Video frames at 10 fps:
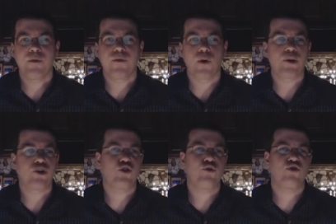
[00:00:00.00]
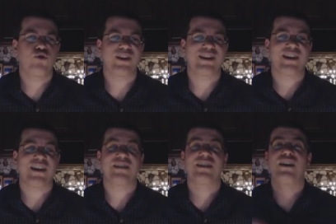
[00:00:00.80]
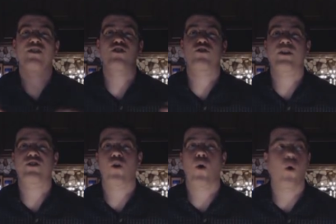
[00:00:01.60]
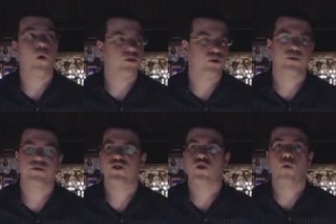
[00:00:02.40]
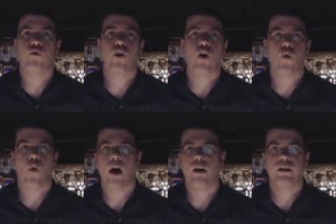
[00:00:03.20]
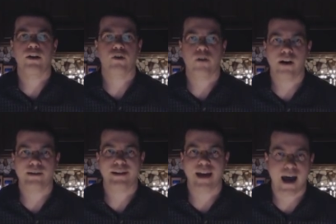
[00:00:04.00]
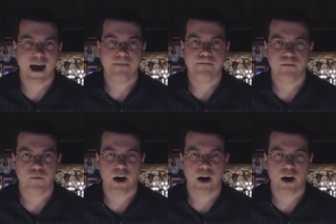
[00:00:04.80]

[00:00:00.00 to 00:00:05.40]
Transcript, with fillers: before we choose to assess the industry as a whole in terms of its overall quality across time,